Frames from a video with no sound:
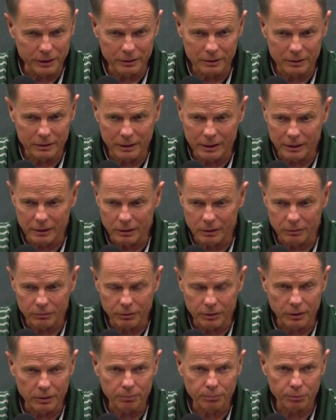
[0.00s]
and are
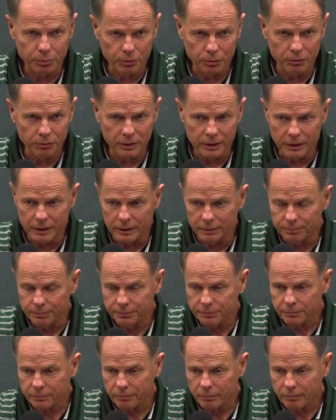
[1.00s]
very proven